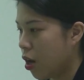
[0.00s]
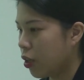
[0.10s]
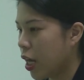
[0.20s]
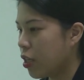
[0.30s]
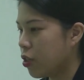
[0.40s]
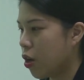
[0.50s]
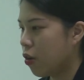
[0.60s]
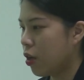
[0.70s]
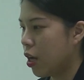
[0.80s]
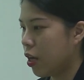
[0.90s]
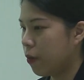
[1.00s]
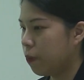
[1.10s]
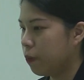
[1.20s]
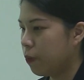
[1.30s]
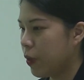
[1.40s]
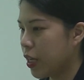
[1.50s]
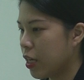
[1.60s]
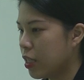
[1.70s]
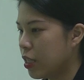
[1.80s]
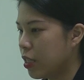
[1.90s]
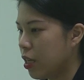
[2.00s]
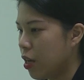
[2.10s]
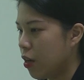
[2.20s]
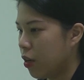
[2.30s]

Okay, so because